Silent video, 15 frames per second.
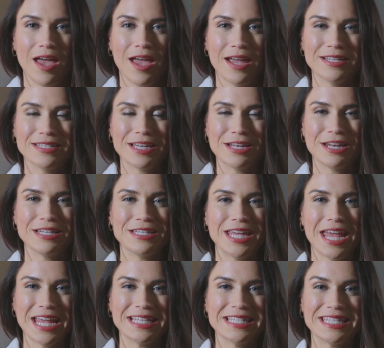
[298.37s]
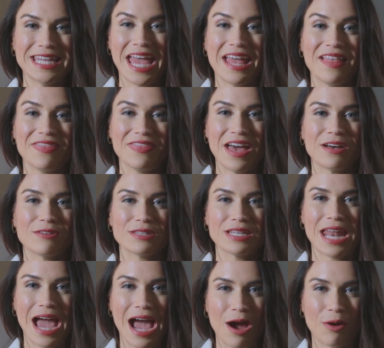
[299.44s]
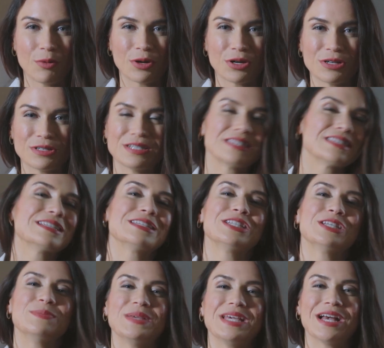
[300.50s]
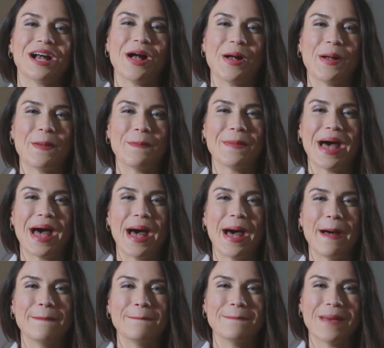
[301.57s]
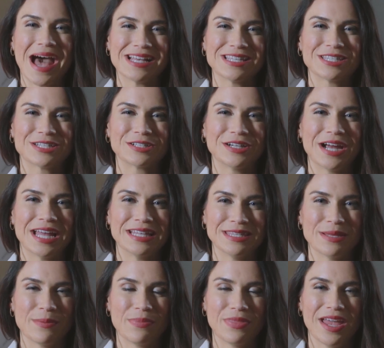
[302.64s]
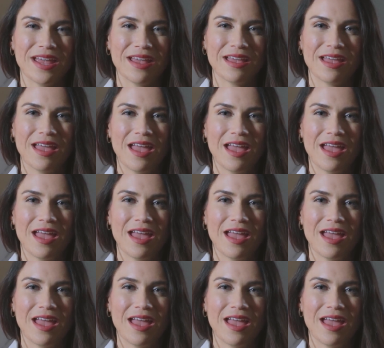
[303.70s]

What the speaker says: it said it takes 10,000 hours to become a master at something.